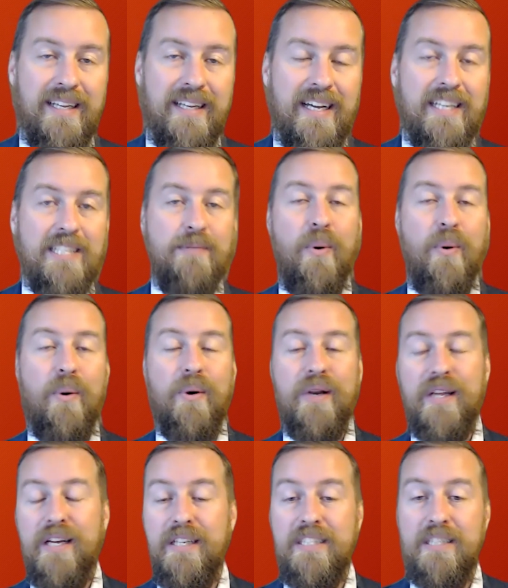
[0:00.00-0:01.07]
export
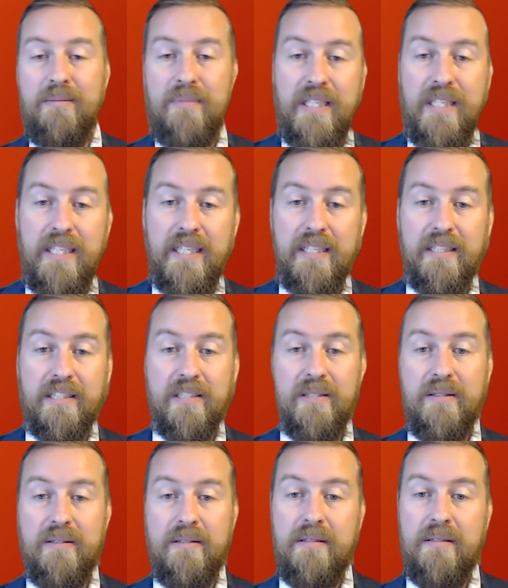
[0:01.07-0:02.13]
intermediaries
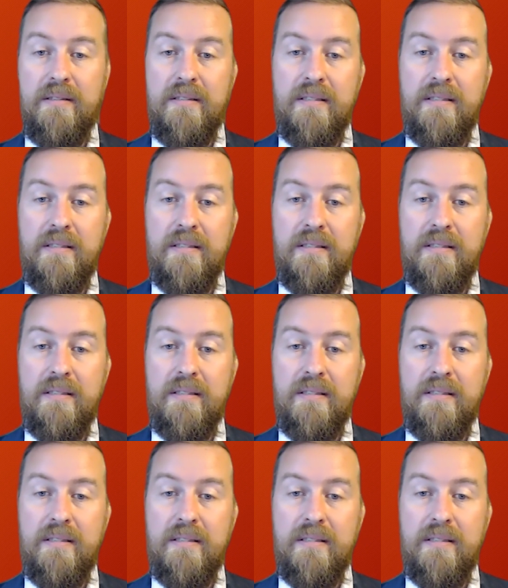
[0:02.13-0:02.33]
or